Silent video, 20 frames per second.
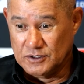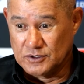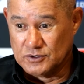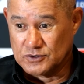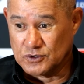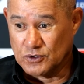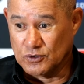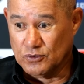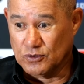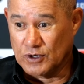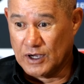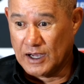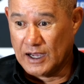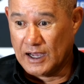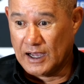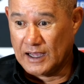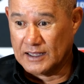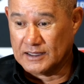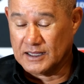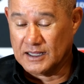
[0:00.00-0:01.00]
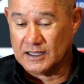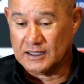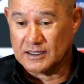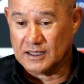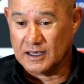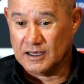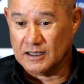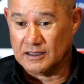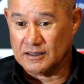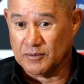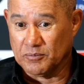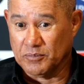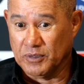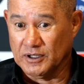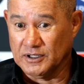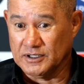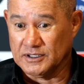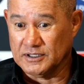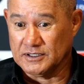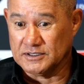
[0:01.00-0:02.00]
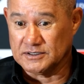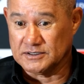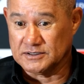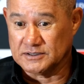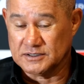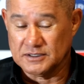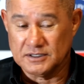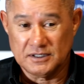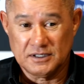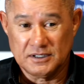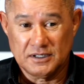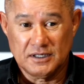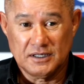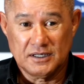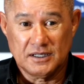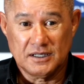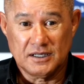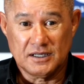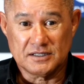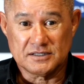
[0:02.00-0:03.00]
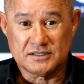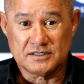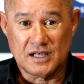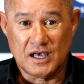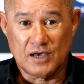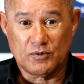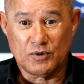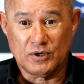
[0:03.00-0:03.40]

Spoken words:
So I think the building is there.